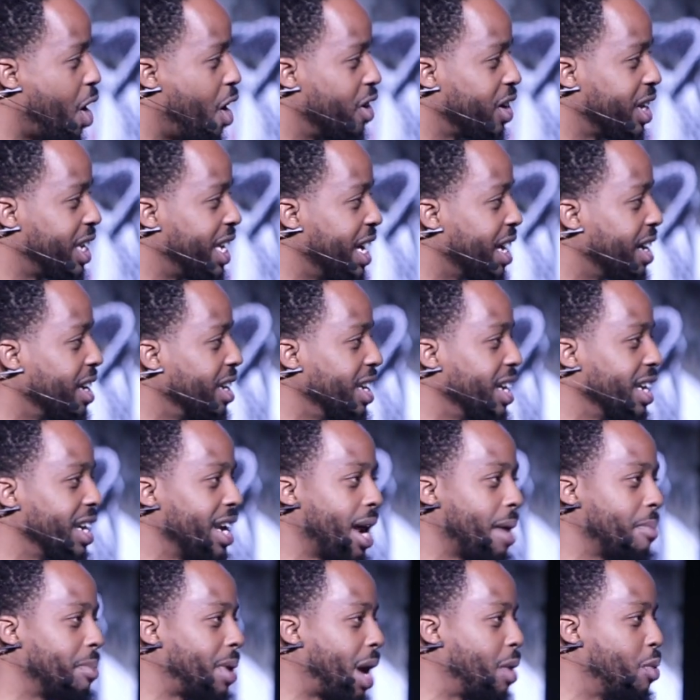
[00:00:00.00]
all giggling.
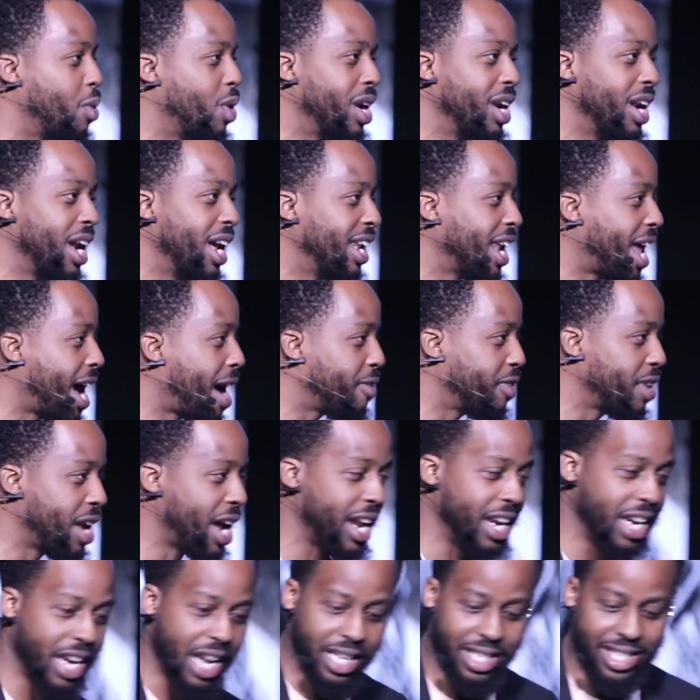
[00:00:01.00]
And I'm like, what are they laughing
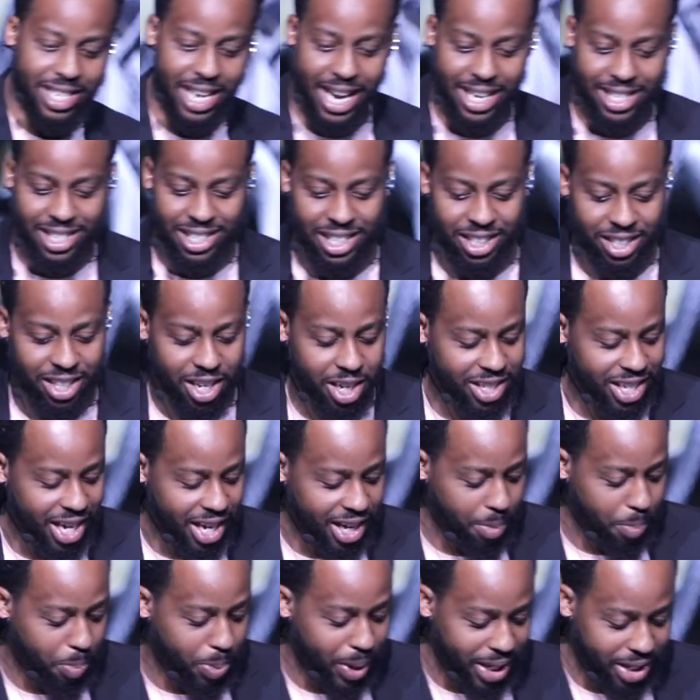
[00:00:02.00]
at? And they texting each other,
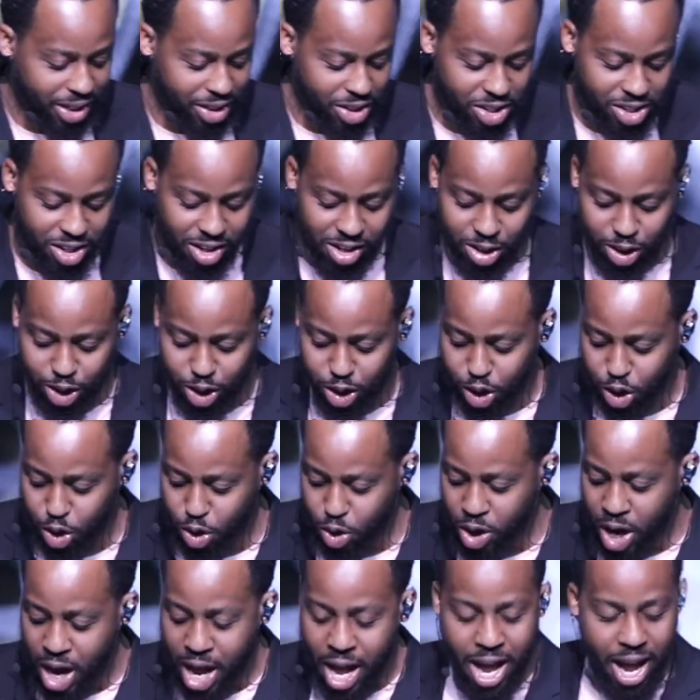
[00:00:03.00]
taking pictures of the
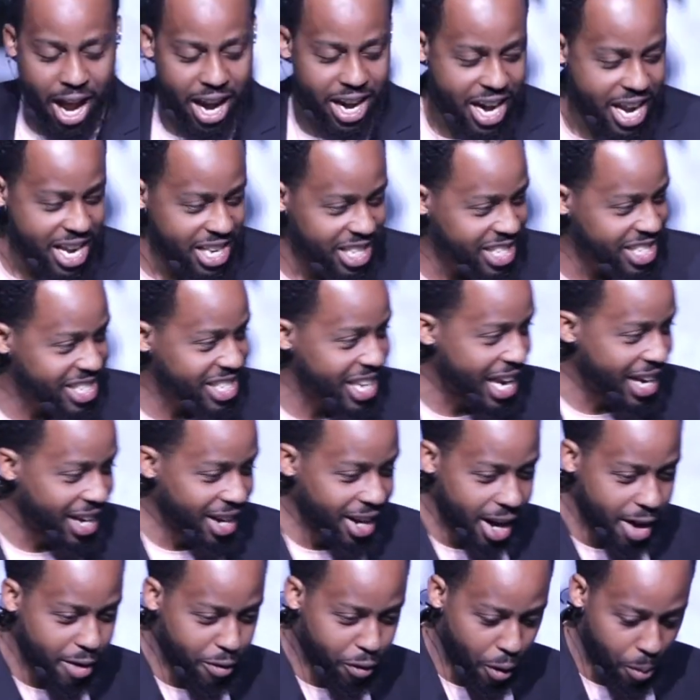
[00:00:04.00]
shoe, and they
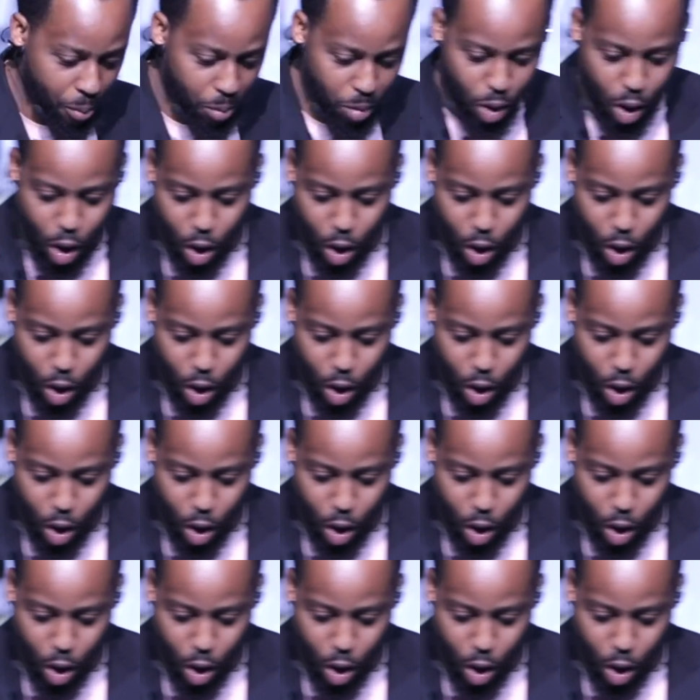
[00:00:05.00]
sending it from